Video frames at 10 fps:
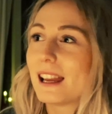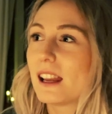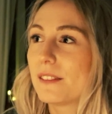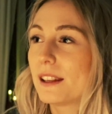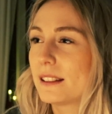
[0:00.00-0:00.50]

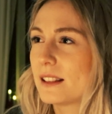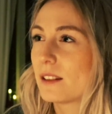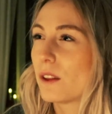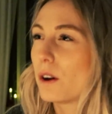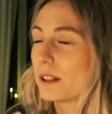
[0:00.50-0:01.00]
and then this
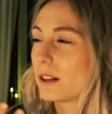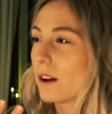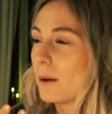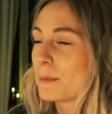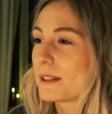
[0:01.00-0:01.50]
thought
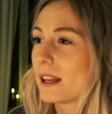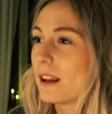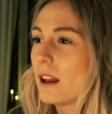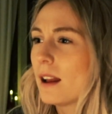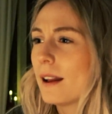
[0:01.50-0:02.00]
comes that,
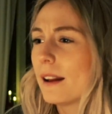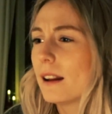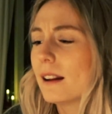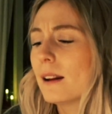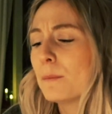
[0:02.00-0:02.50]

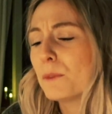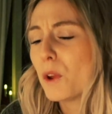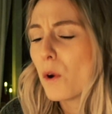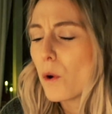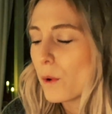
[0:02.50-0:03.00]

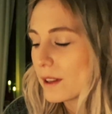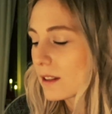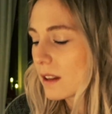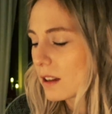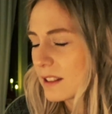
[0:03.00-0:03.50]
no,
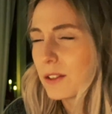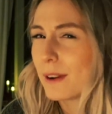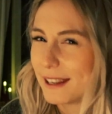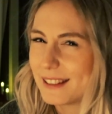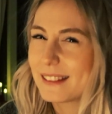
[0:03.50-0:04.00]
it's not the
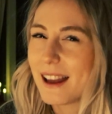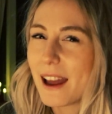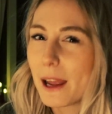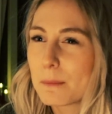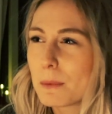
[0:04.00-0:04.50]
right
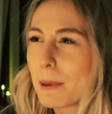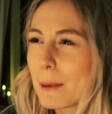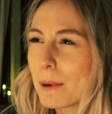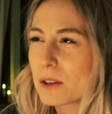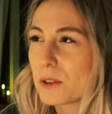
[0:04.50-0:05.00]
time,
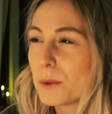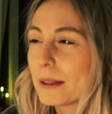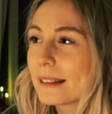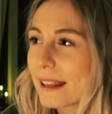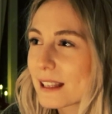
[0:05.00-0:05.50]
maybe I should do
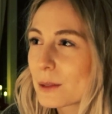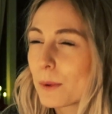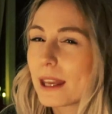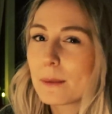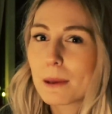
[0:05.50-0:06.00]
it next
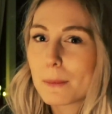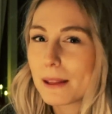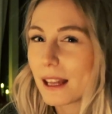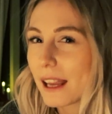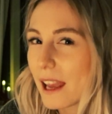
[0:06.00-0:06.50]
week, maybe
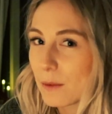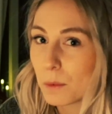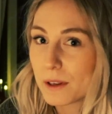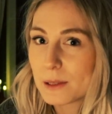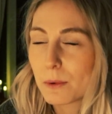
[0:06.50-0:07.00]
then I have
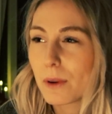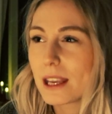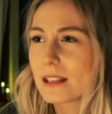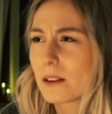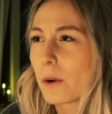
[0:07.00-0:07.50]
more
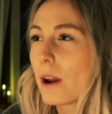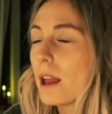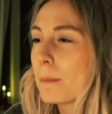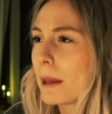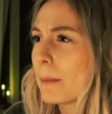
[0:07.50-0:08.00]
inspiration, or
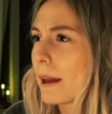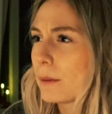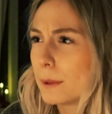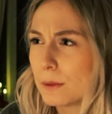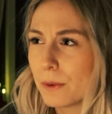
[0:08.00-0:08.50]
maybe I
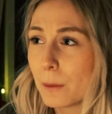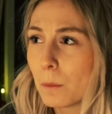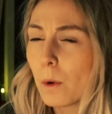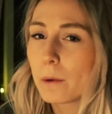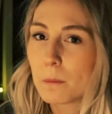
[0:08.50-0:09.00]
will feel
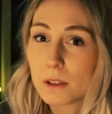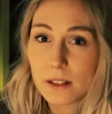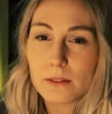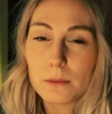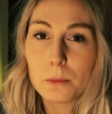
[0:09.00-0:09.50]
more
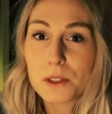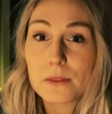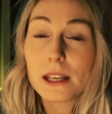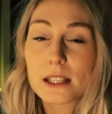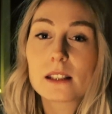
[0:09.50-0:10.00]

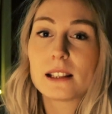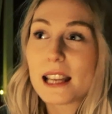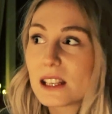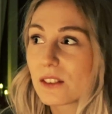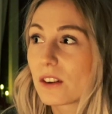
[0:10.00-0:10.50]
motivated
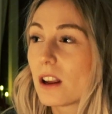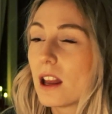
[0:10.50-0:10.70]
later.